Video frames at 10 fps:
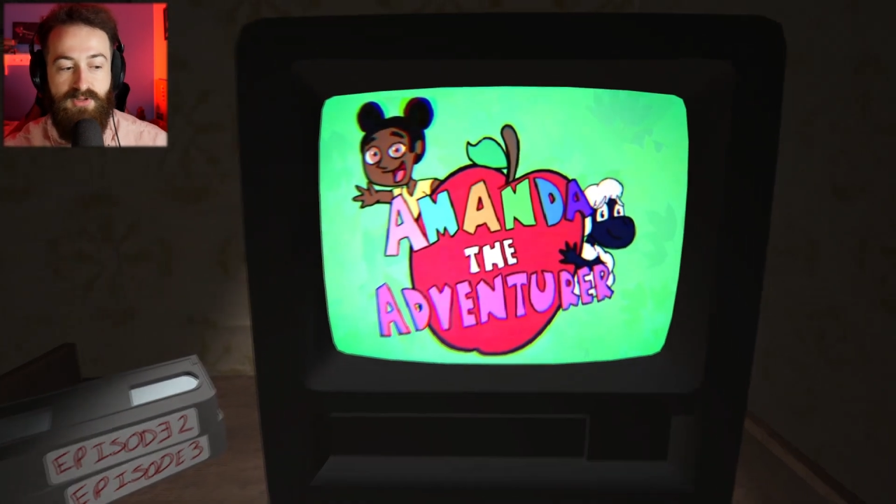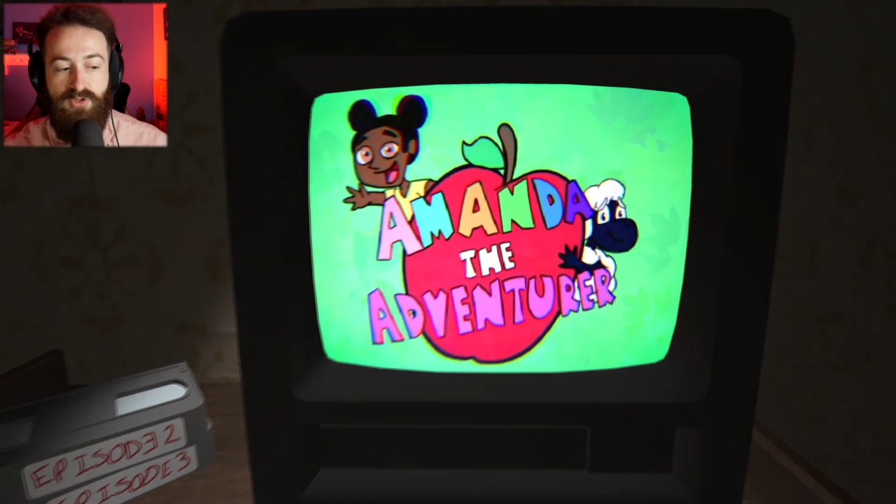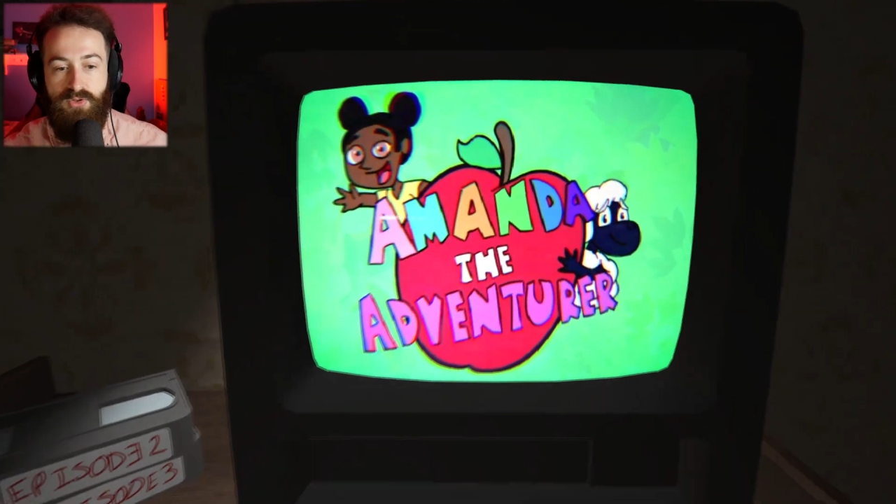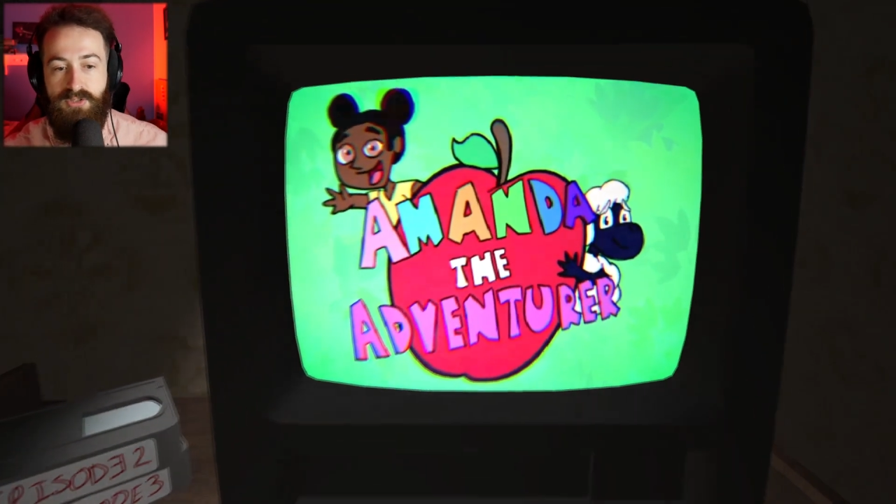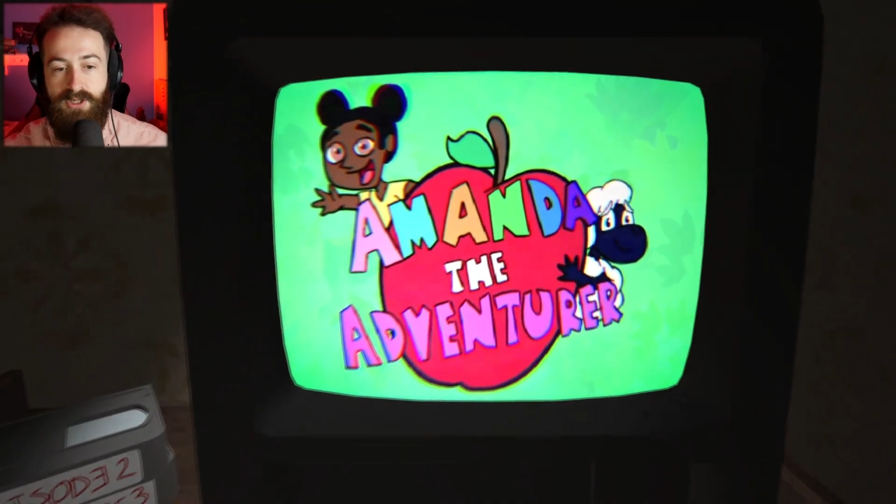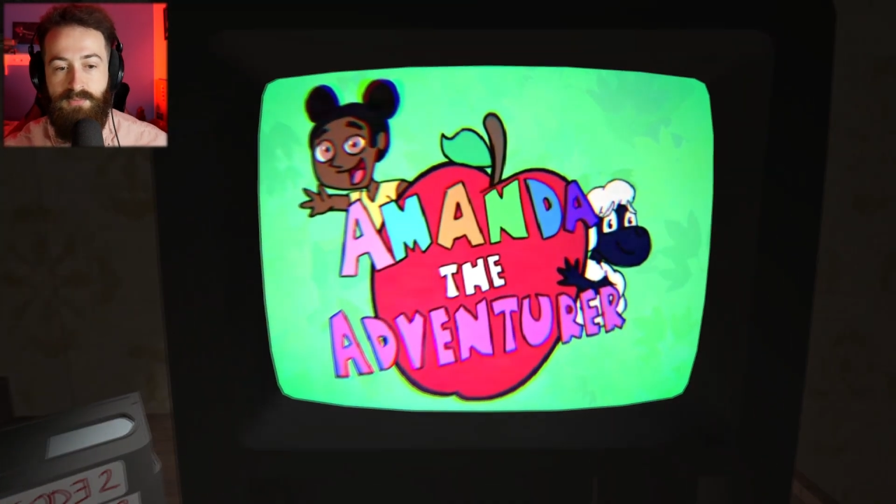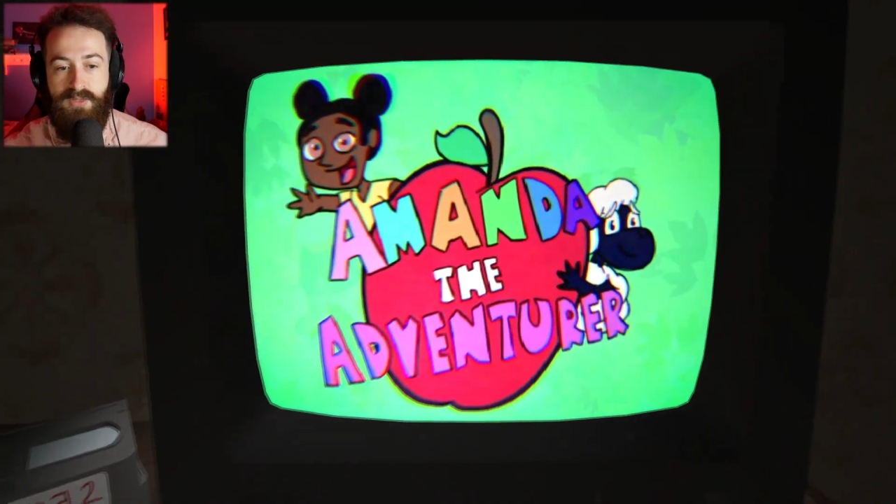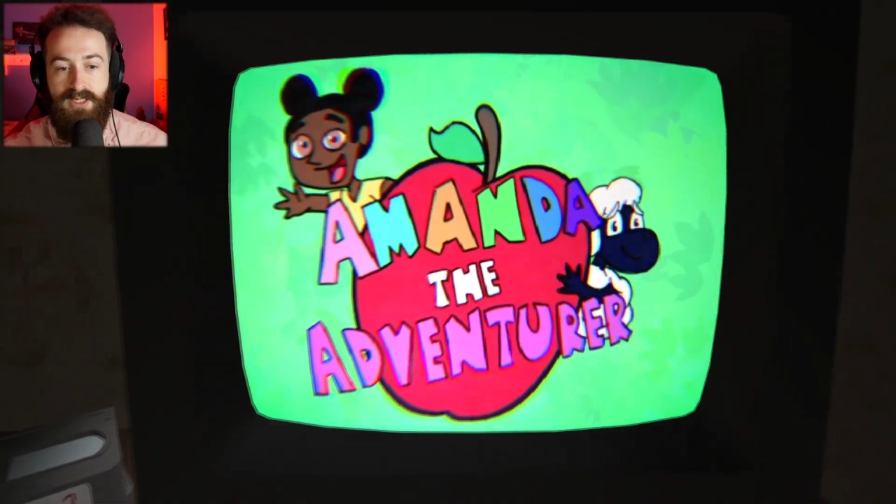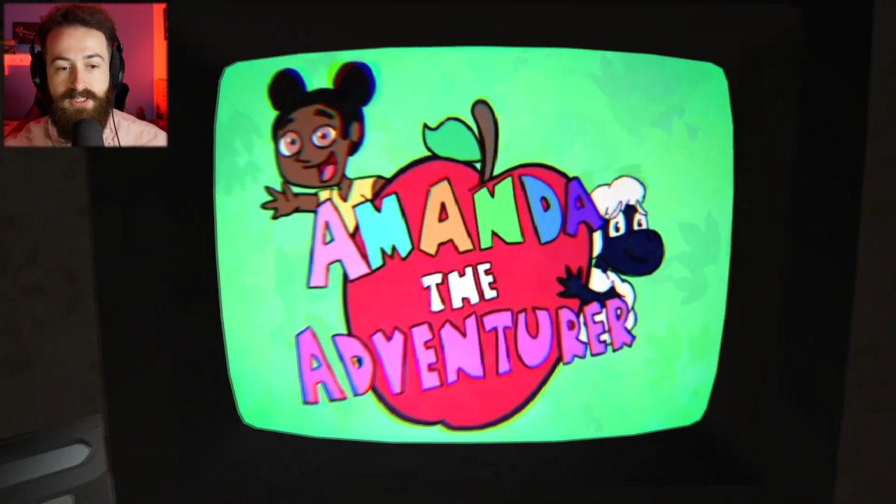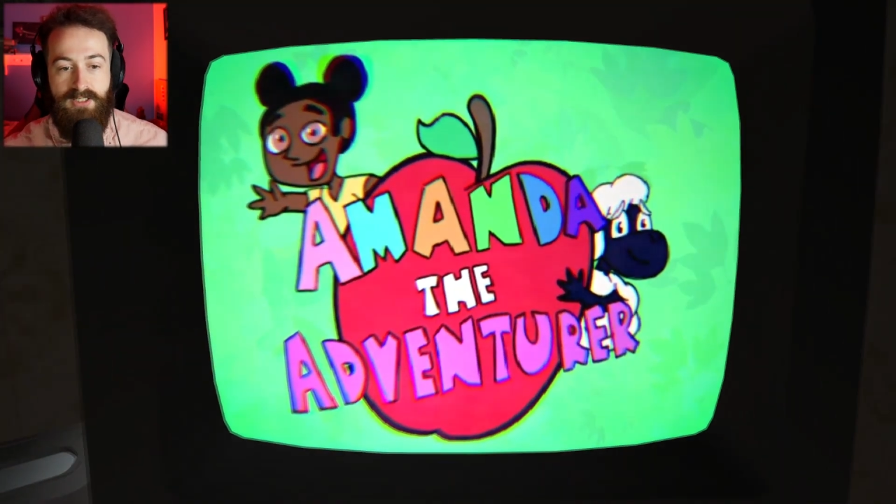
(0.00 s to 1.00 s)
to do
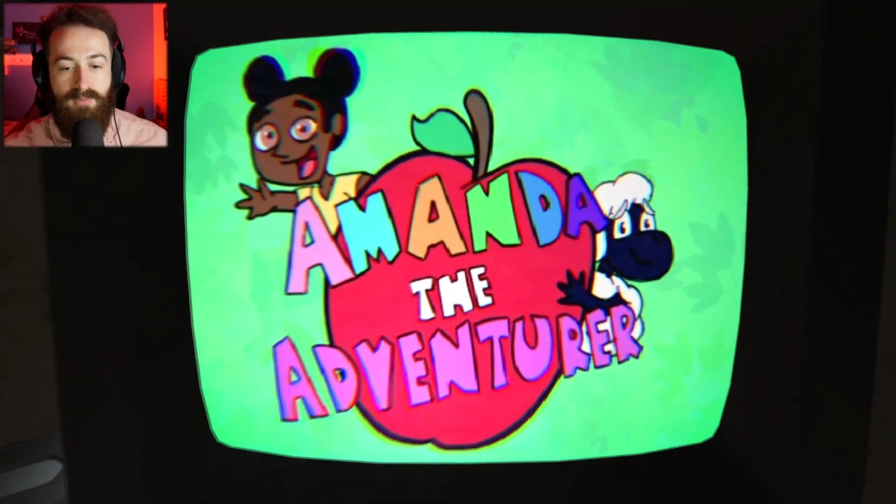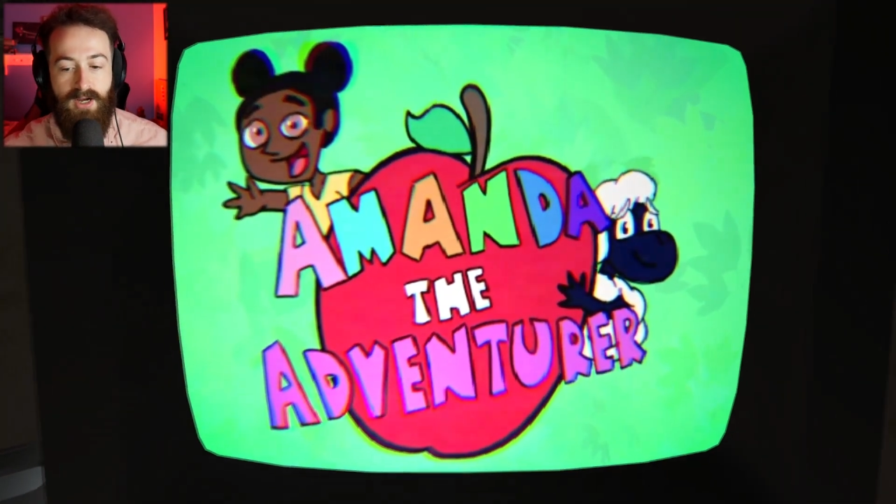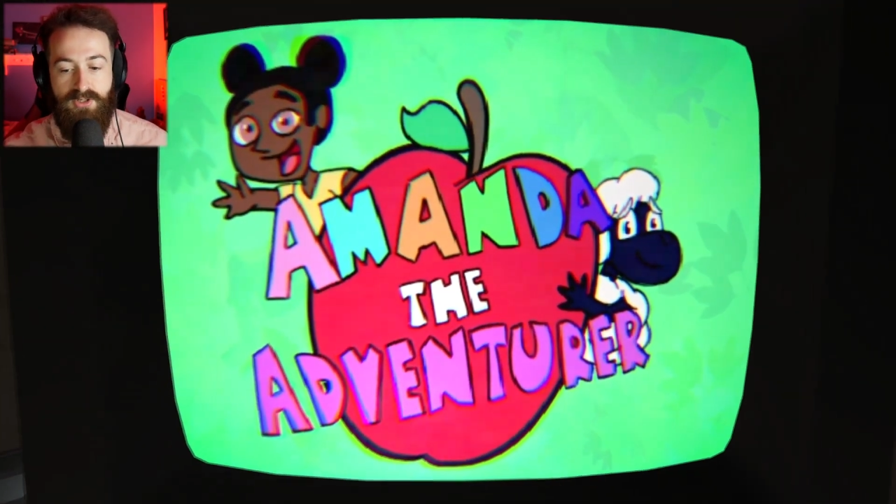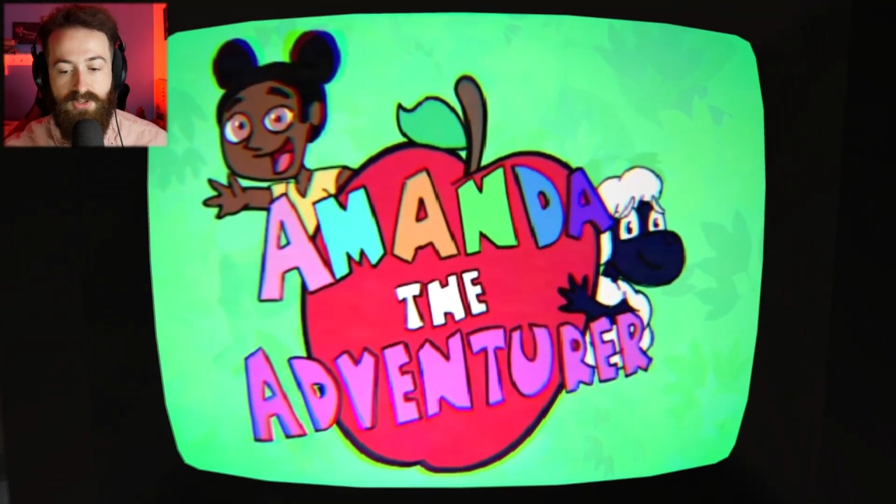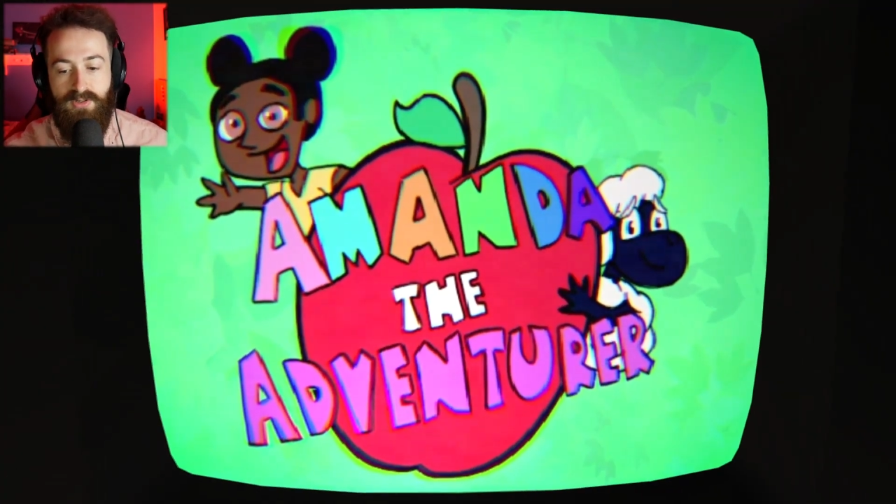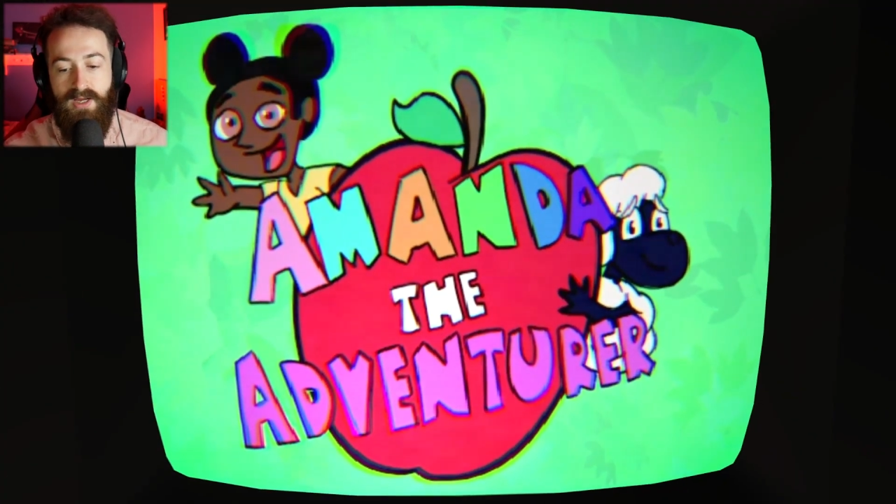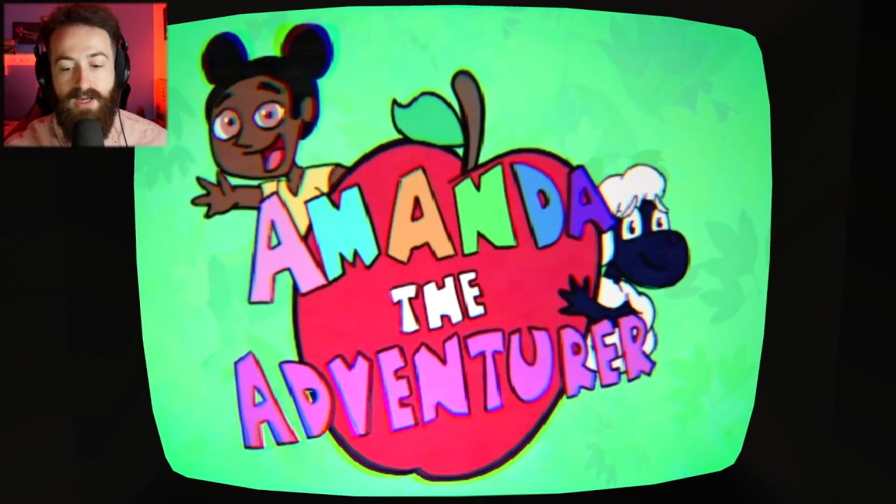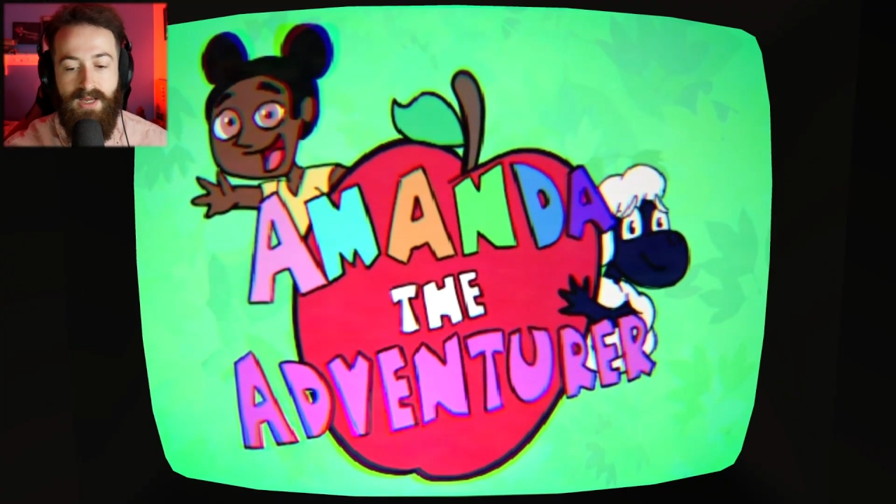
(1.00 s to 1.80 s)
something special